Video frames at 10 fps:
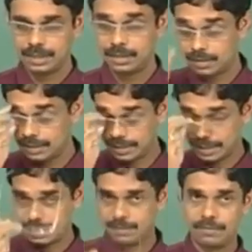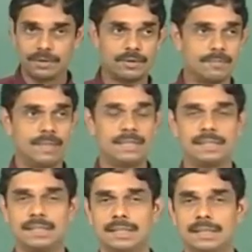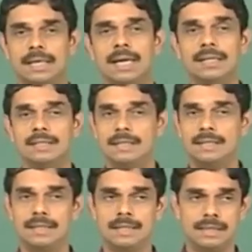Now yeah, I forgot to mention uh, another